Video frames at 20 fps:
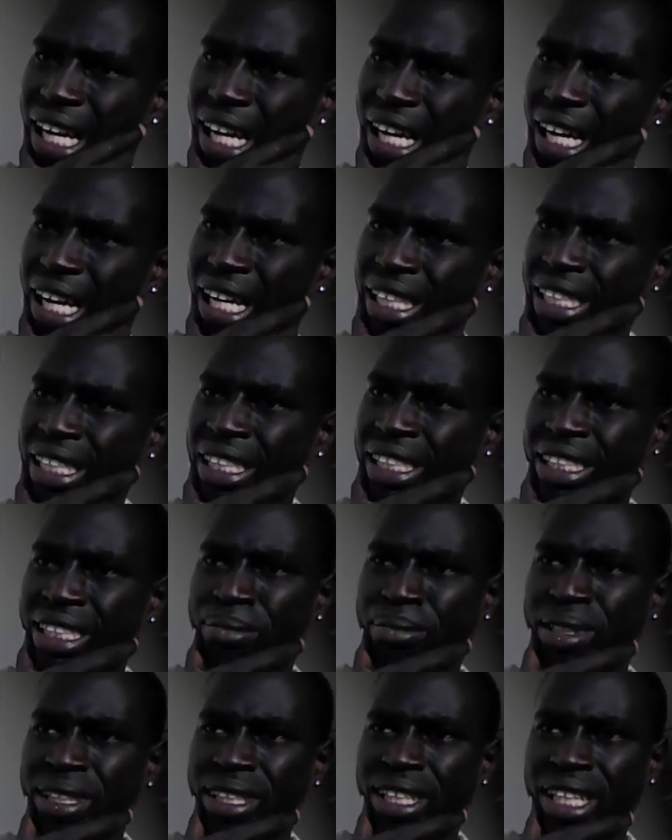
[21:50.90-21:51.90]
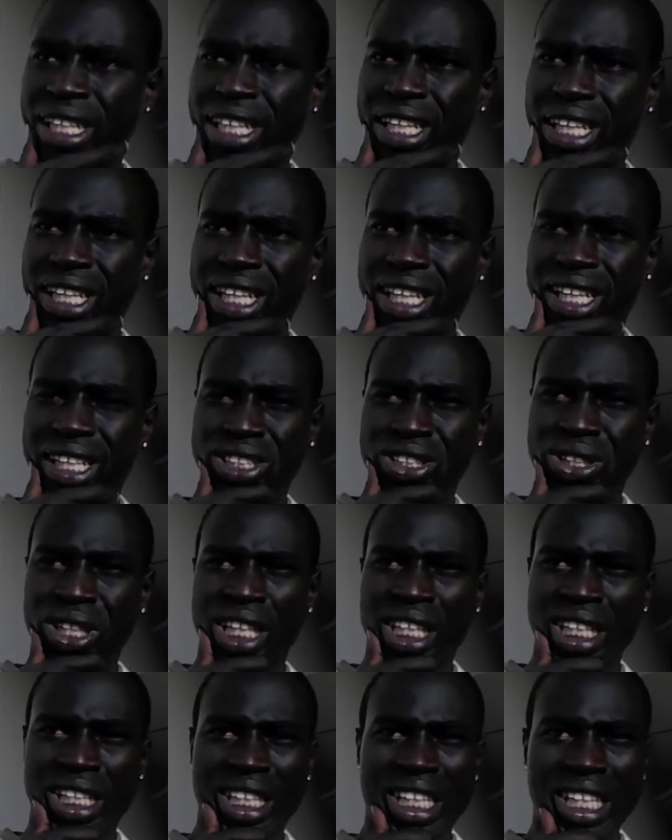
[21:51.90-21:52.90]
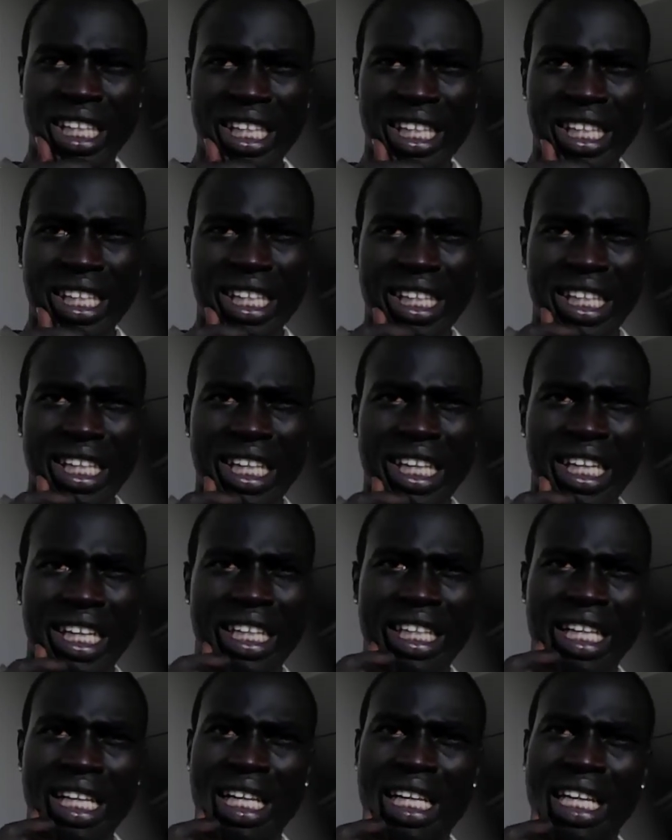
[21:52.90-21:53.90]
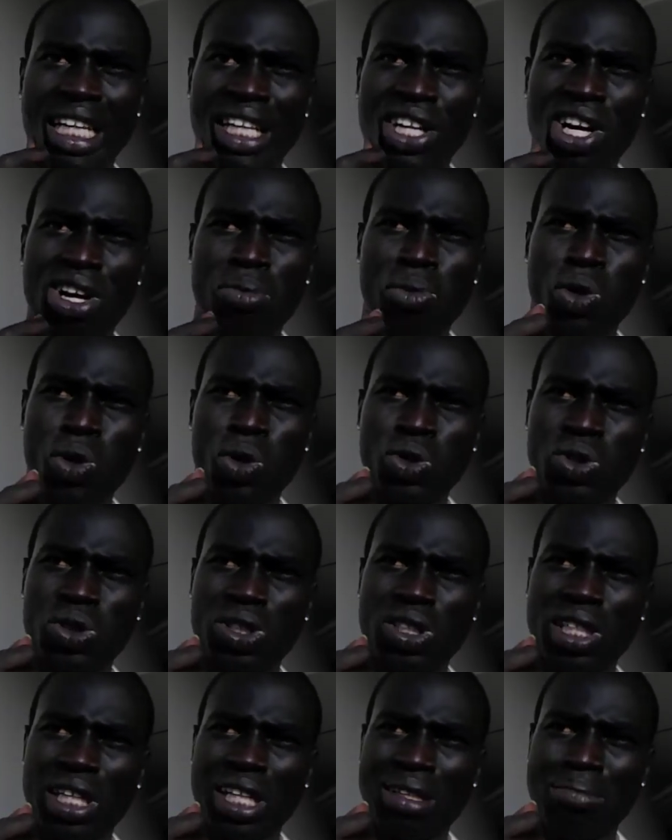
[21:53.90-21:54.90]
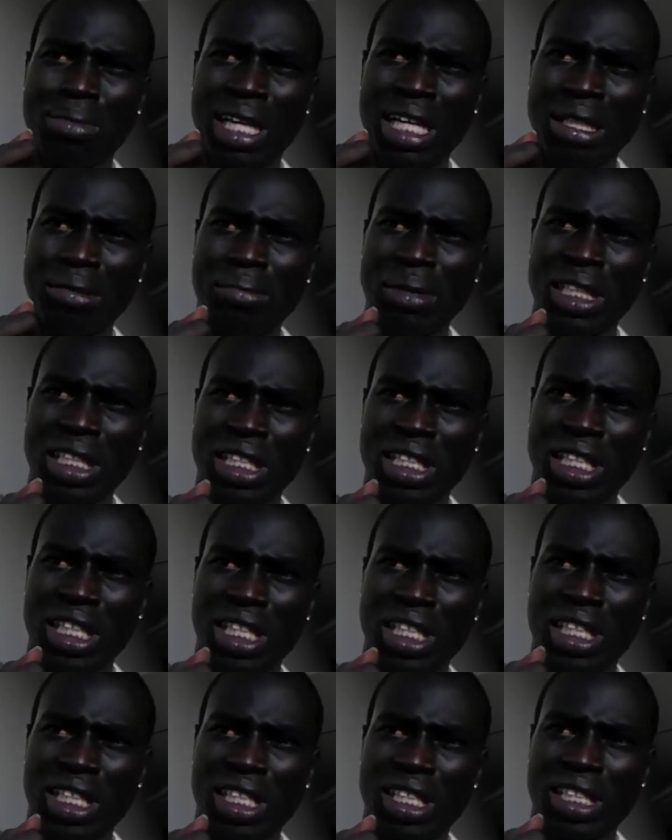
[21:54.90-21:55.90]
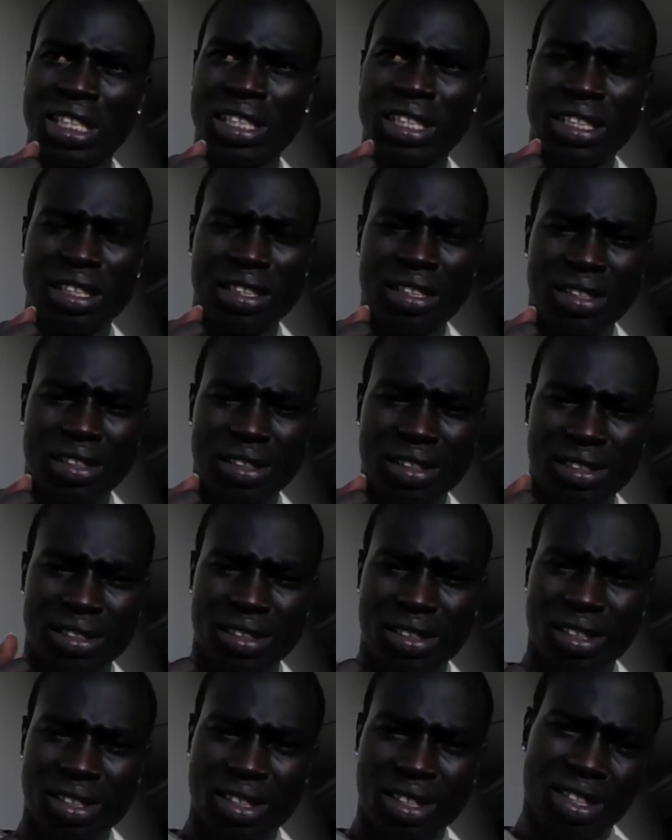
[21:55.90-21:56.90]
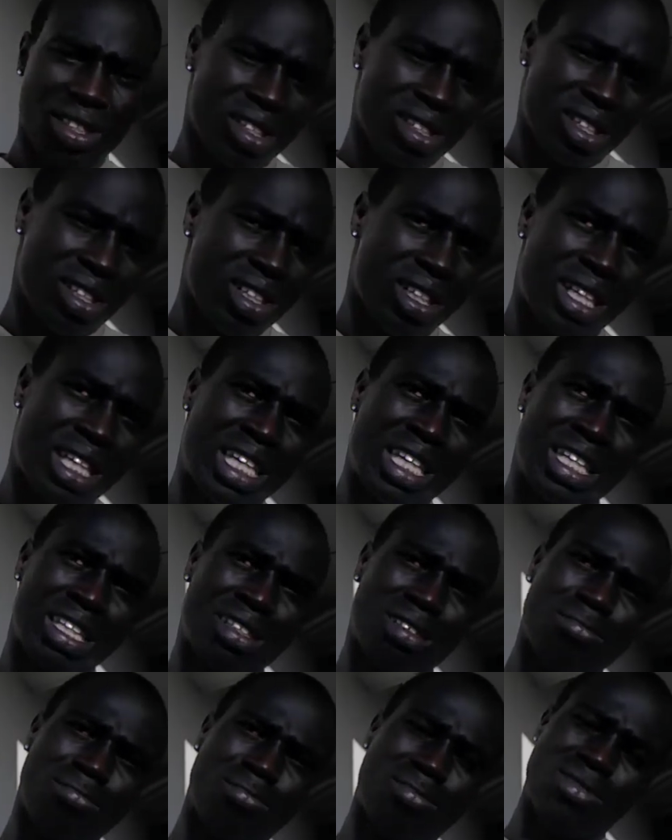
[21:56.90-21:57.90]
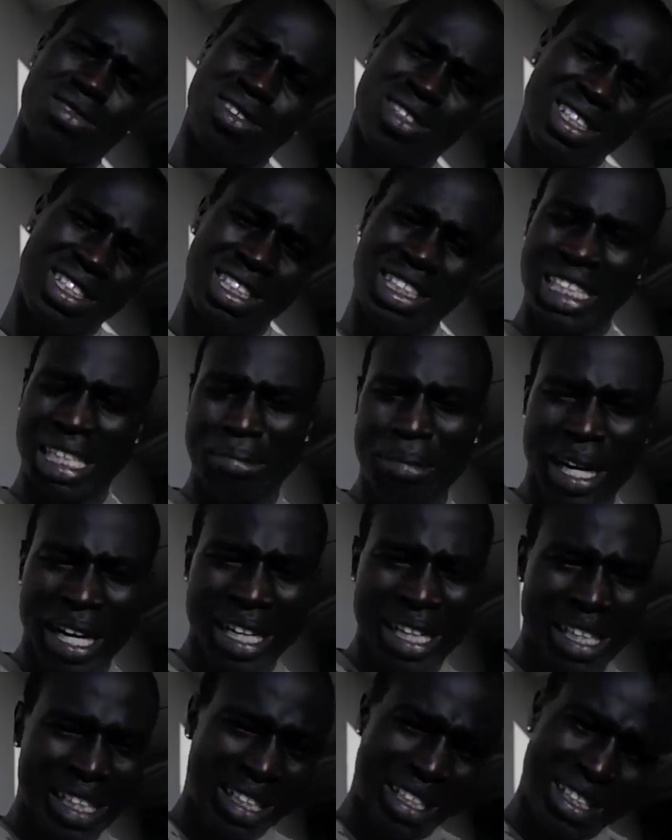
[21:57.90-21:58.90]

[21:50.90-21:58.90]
I did some a, uh, uh, a, drug, and uh, it almost it made me uh, get these demonic